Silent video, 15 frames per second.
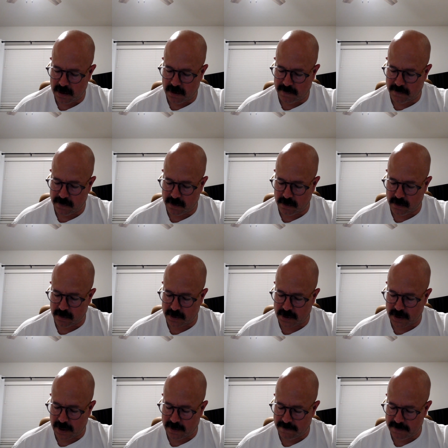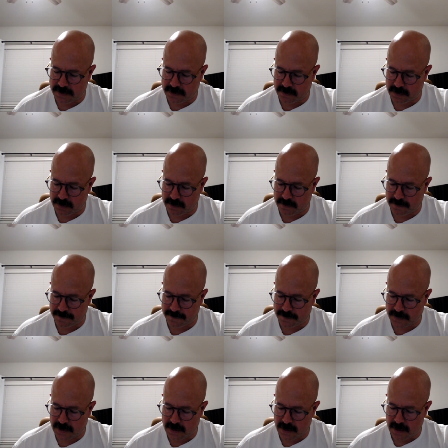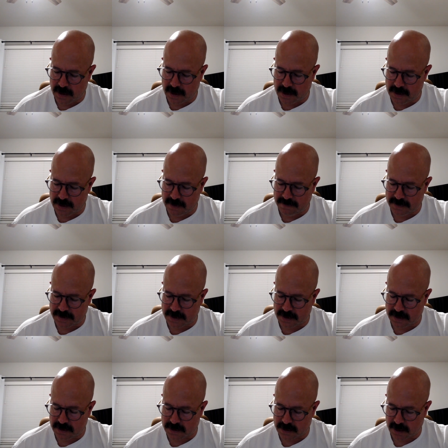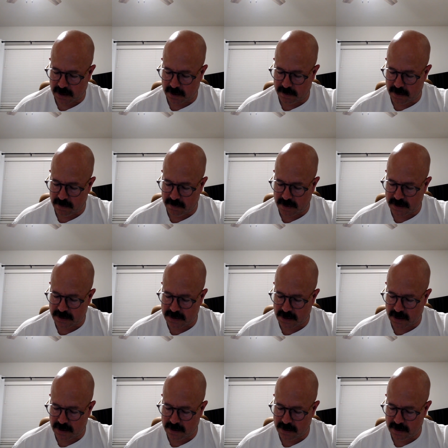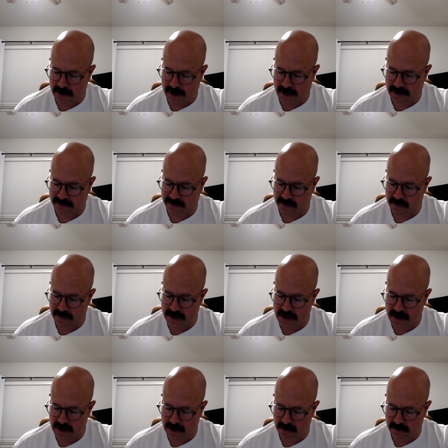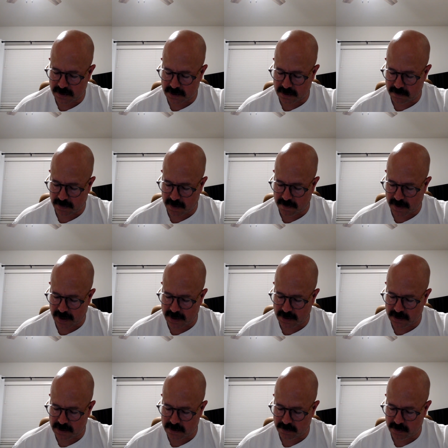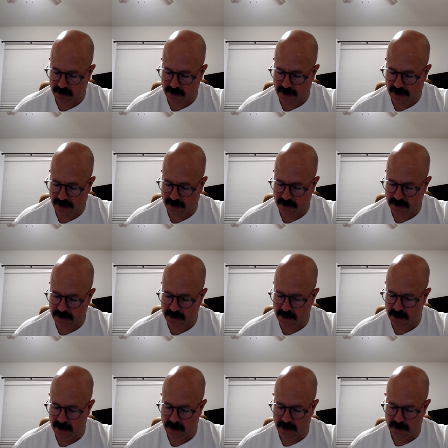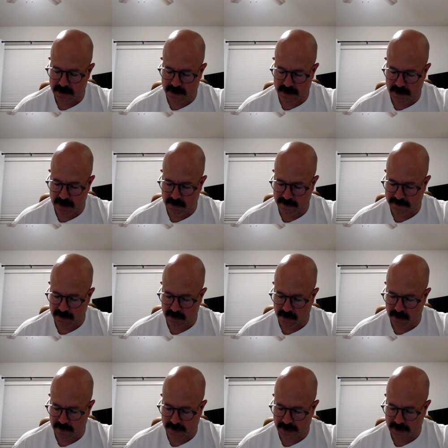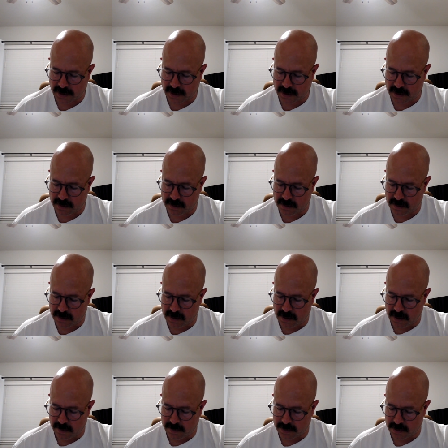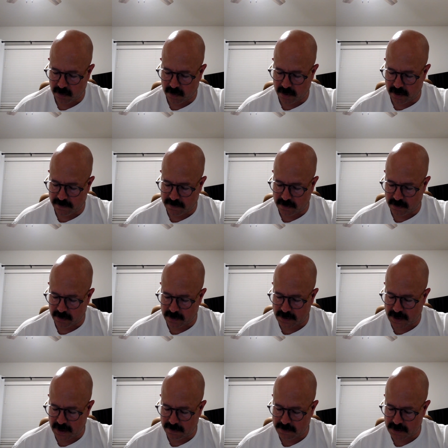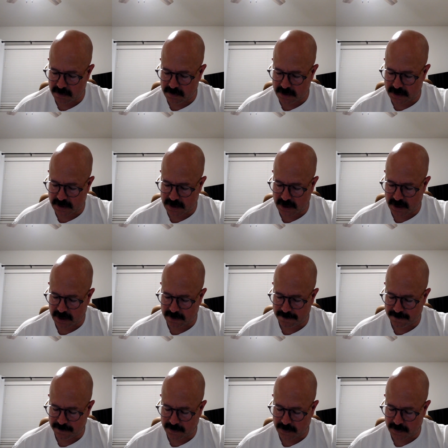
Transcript: for the Lord God of Israel. And David said to Solomon, My son, as for me, it was in my mind to build a house to the name of the Lord my God. But the word of the Lord came to me, saying,